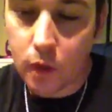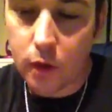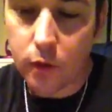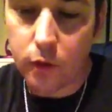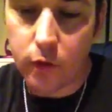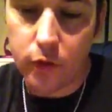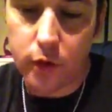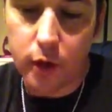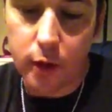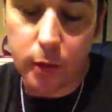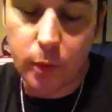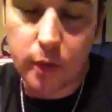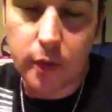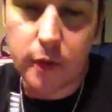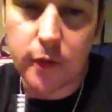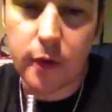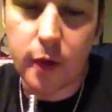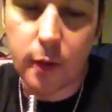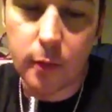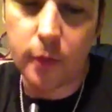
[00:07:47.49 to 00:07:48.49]
The reason I picked
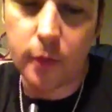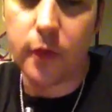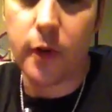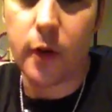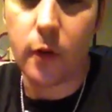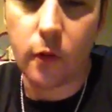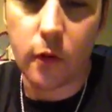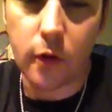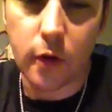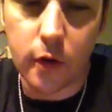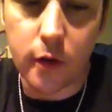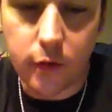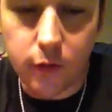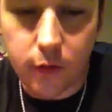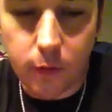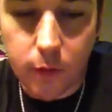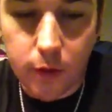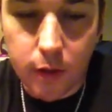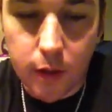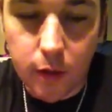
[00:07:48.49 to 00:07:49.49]
this up is I wanted
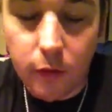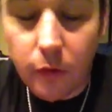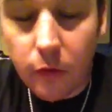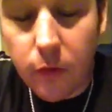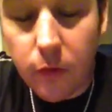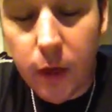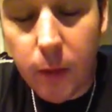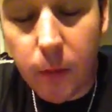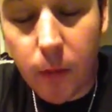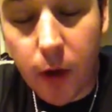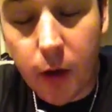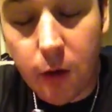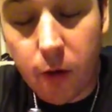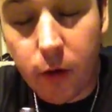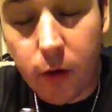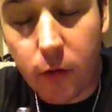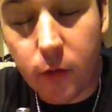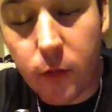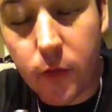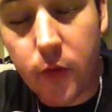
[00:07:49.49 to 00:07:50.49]
something that would read my
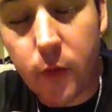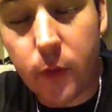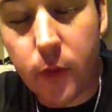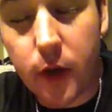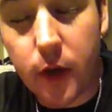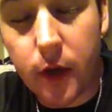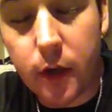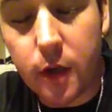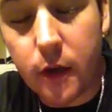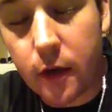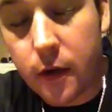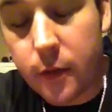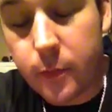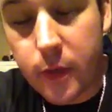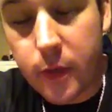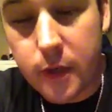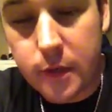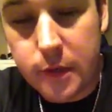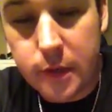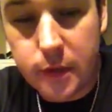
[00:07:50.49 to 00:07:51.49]
ohms of my
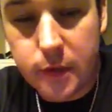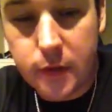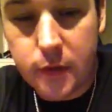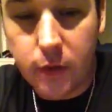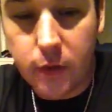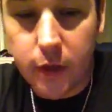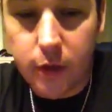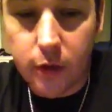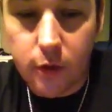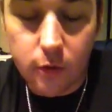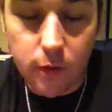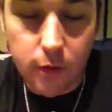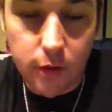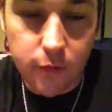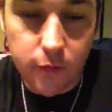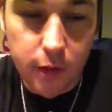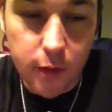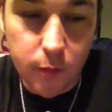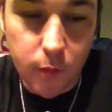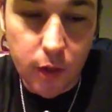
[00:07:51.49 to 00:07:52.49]
cartomizers so I know where to
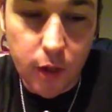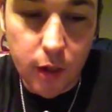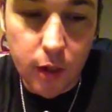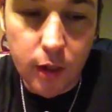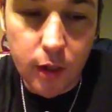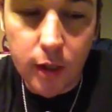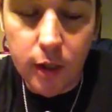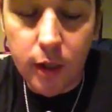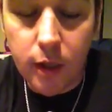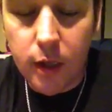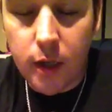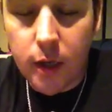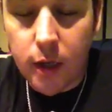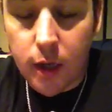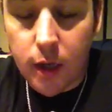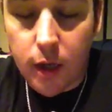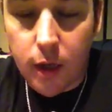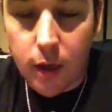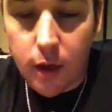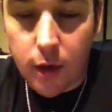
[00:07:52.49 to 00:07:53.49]
vape at,
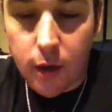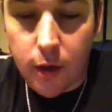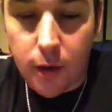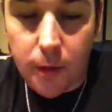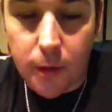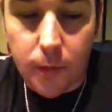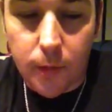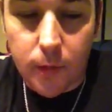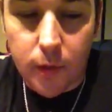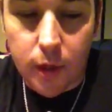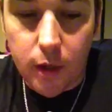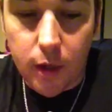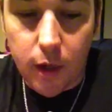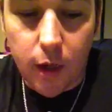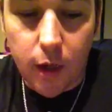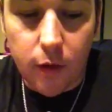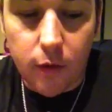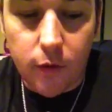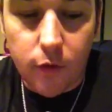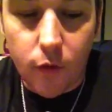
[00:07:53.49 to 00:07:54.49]

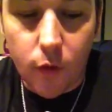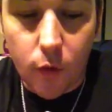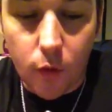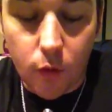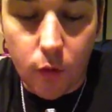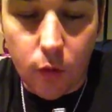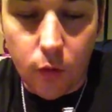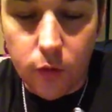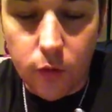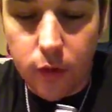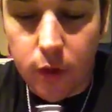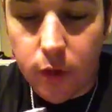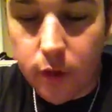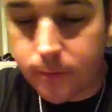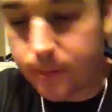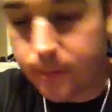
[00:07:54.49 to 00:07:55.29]
and to hold